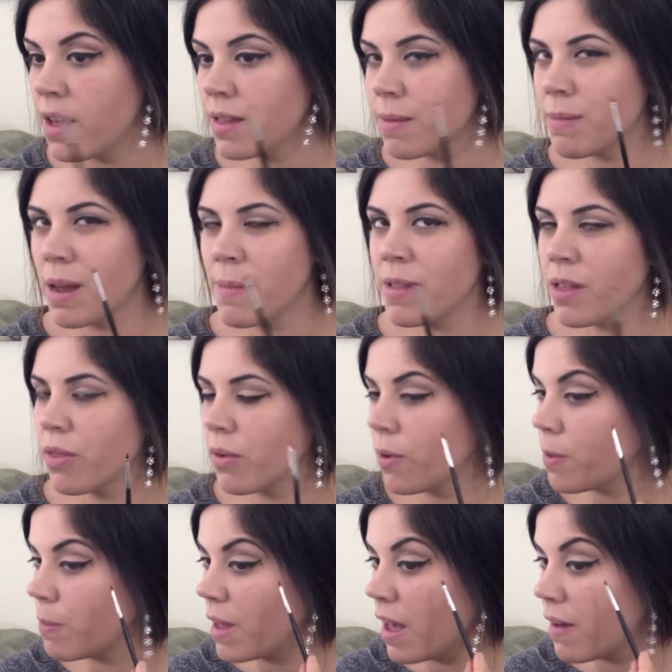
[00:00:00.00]
Sometimes it
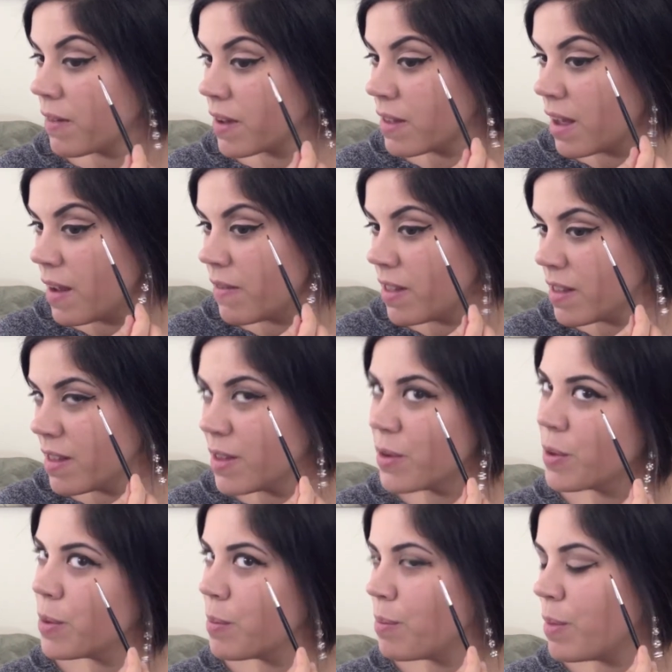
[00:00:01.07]
throws me off because I have this
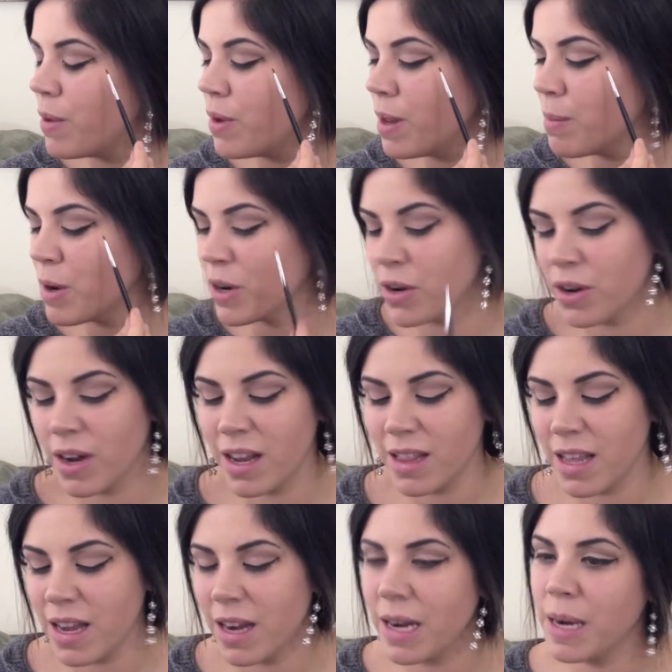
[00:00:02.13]
little beauty mark right
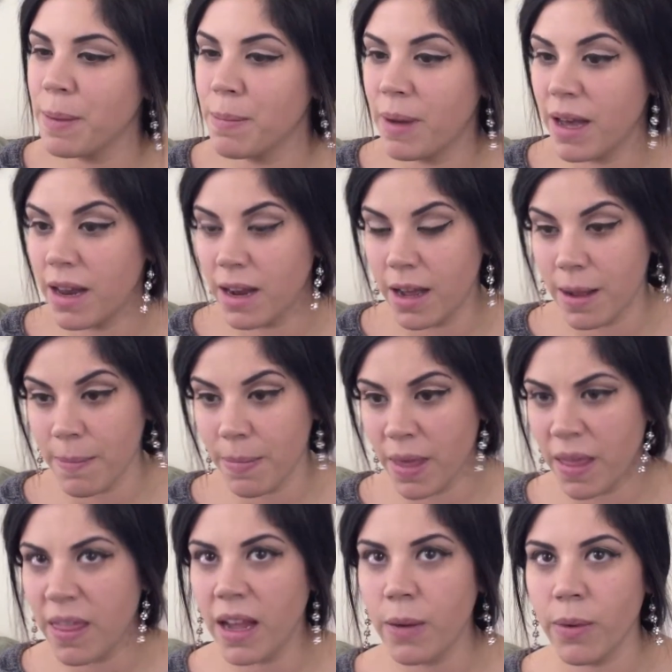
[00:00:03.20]
there, but I
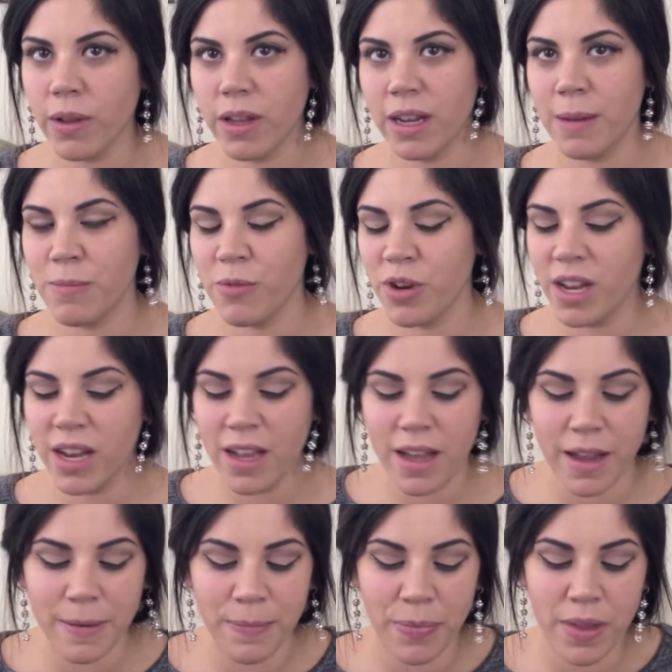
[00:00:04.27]
think we're looking pretty
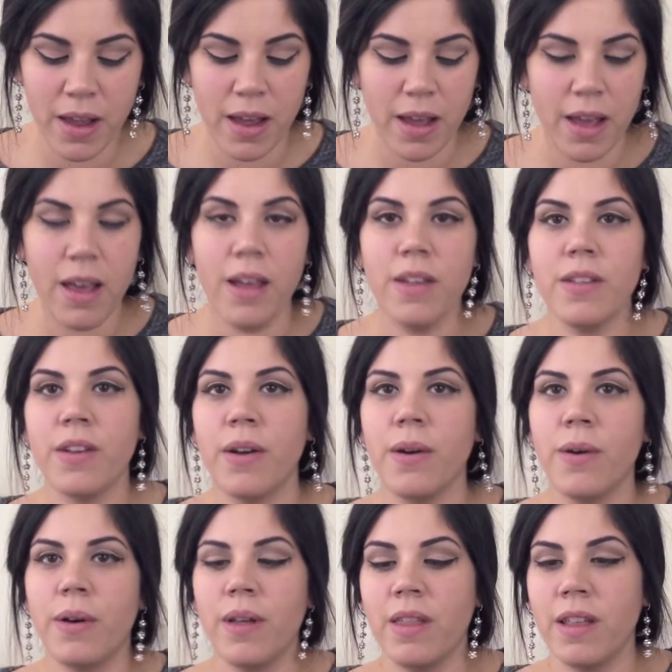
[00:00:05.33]
good.
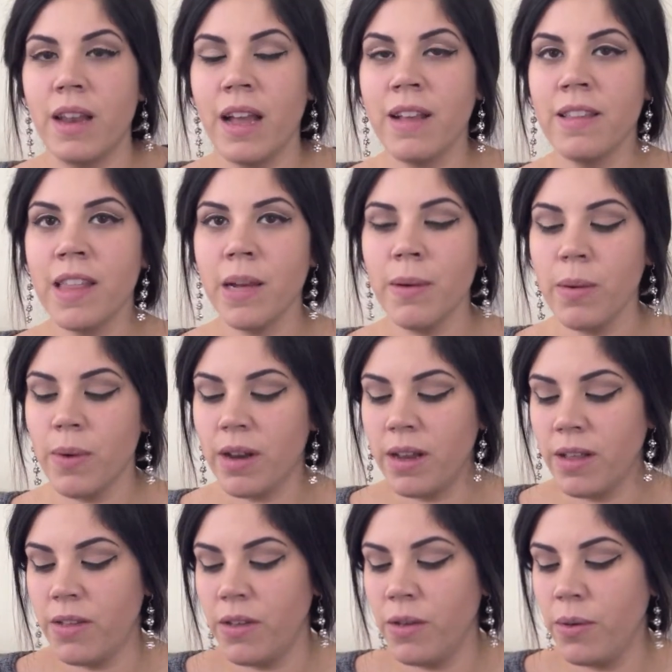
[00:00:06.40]
So the next thing we want to
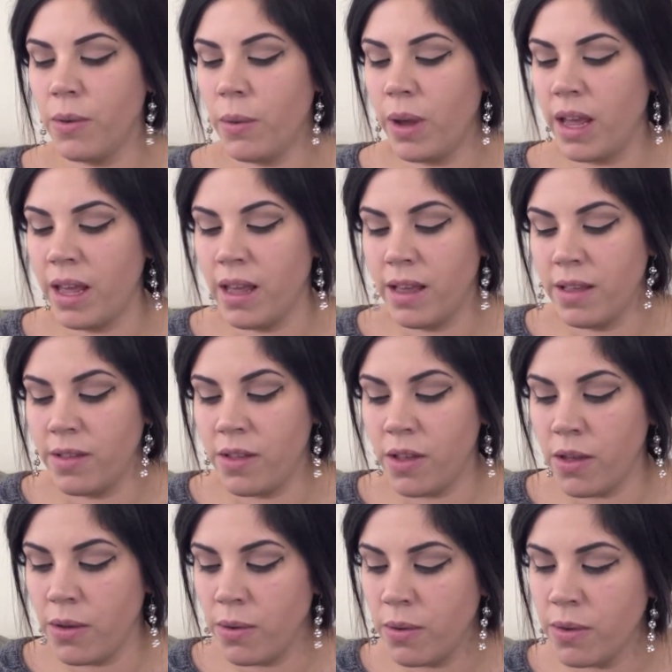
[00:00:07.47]
do is
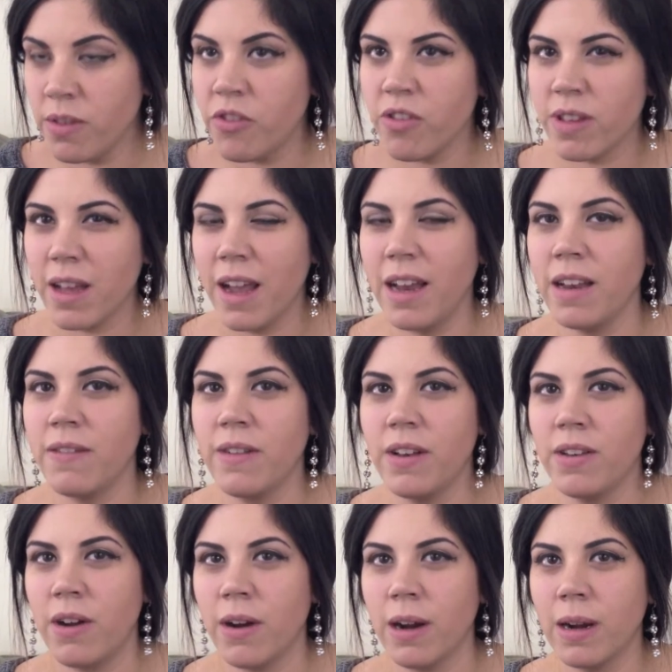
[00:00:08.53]
use just kind of a
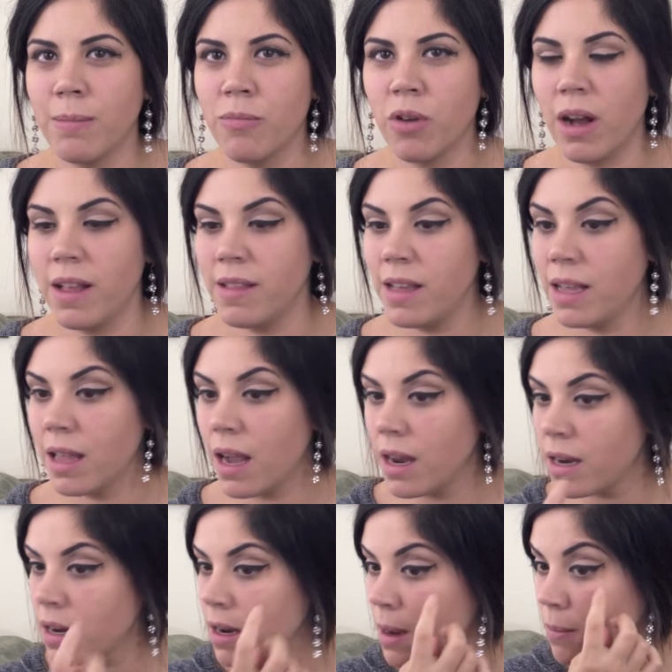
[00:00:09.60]
dark bronzy
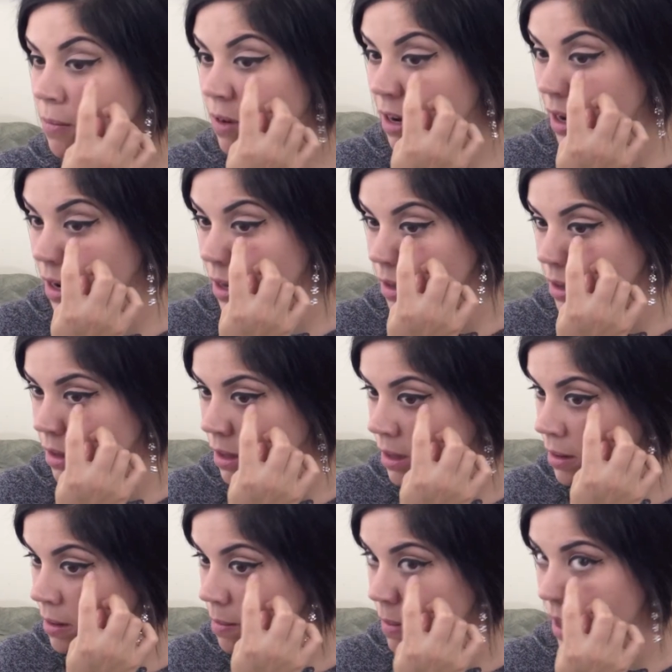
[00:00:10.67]
liner and bring it a
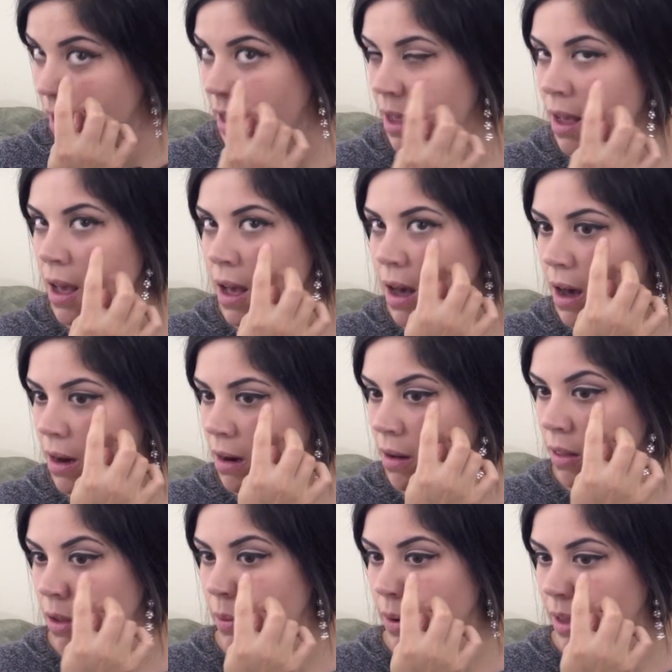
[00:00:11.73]
little bit on
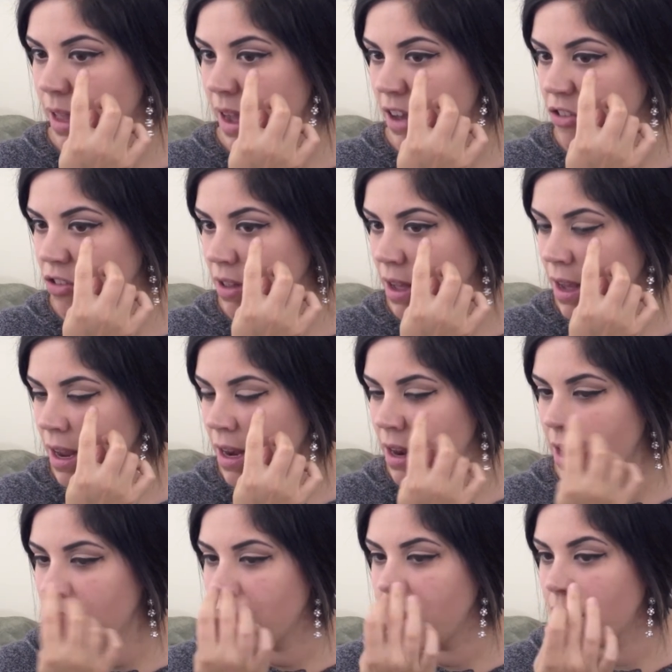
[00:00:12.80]
our lower lash line,
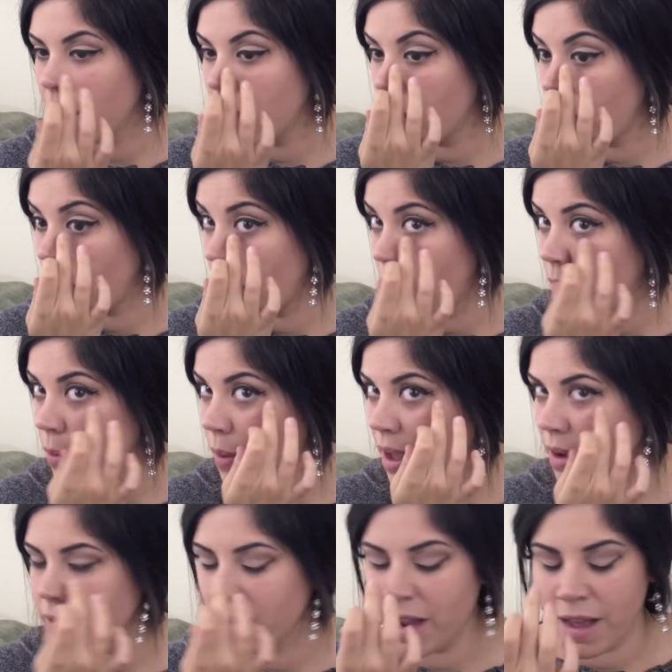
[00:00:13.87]
not all the
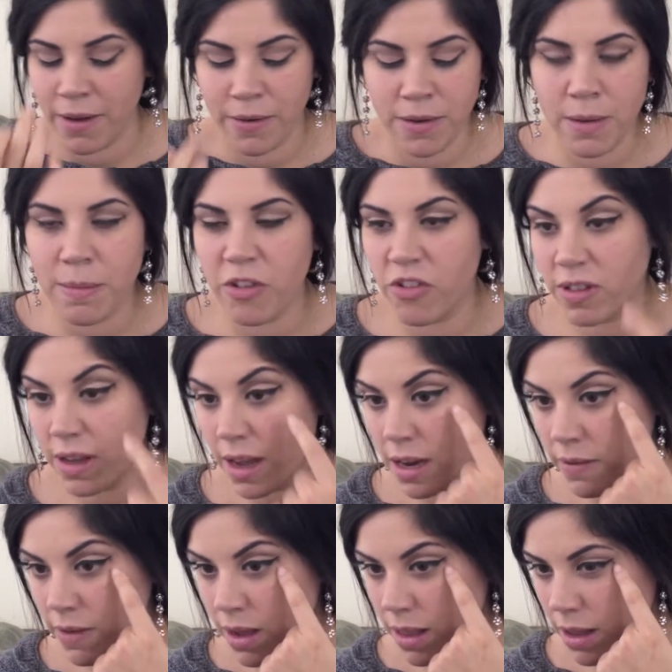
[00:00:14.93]
way around, but just kind
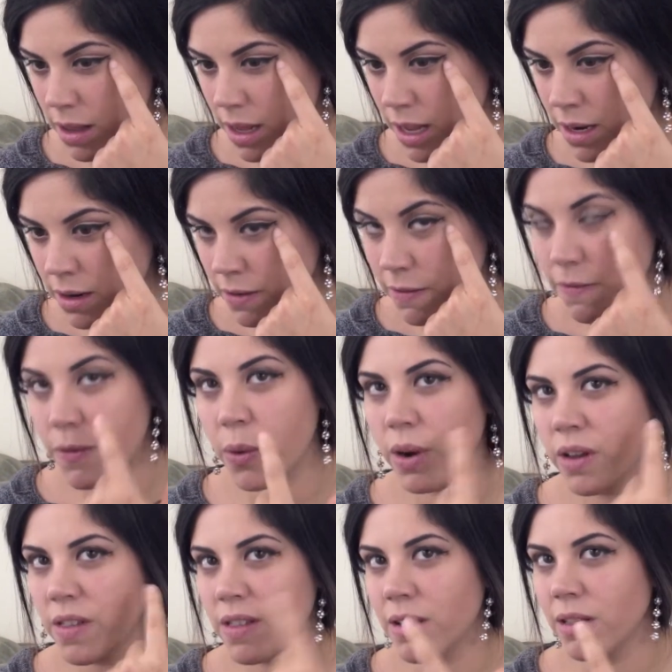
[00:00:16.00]
of on the inner
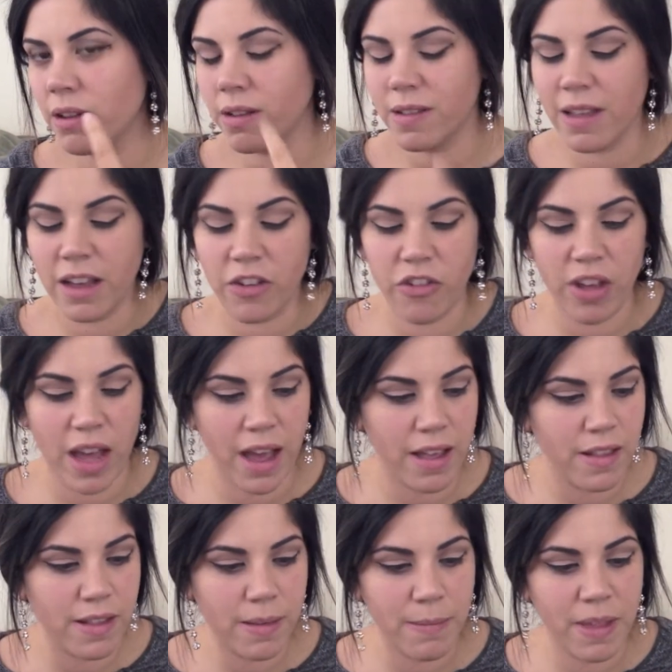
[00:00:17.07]
fourth. It looks like she
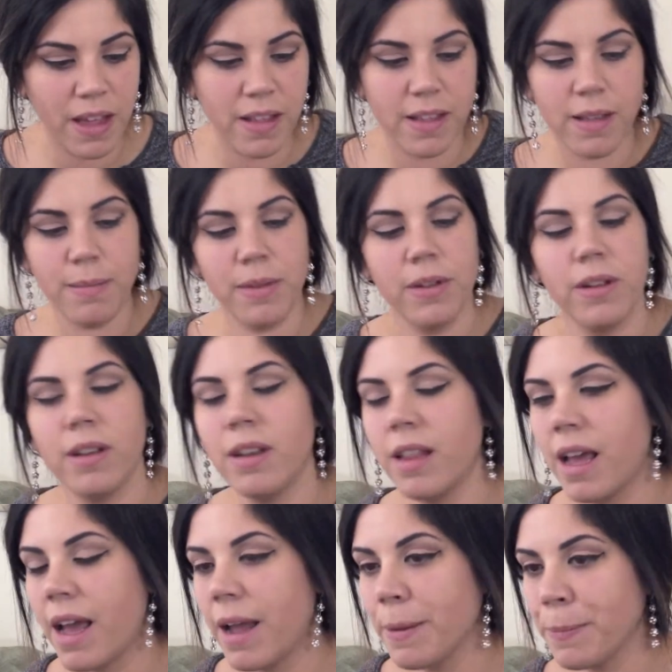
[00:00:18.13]
has something similar to
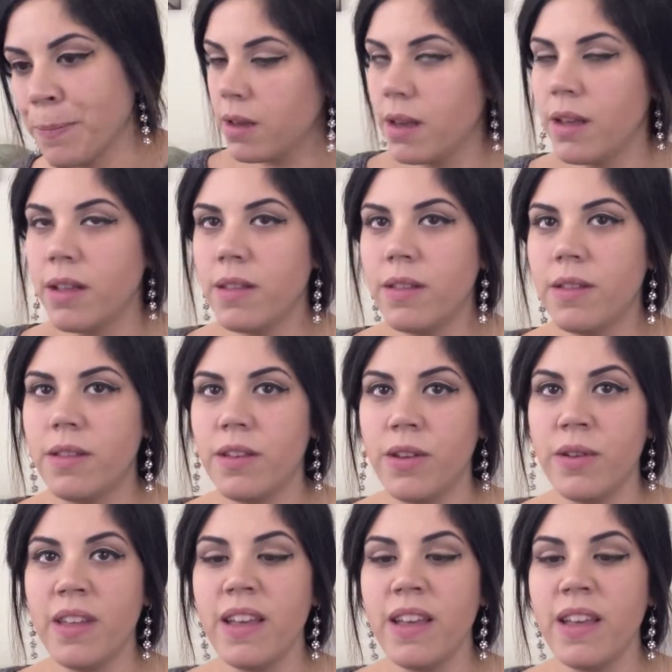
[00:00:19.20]
that. To do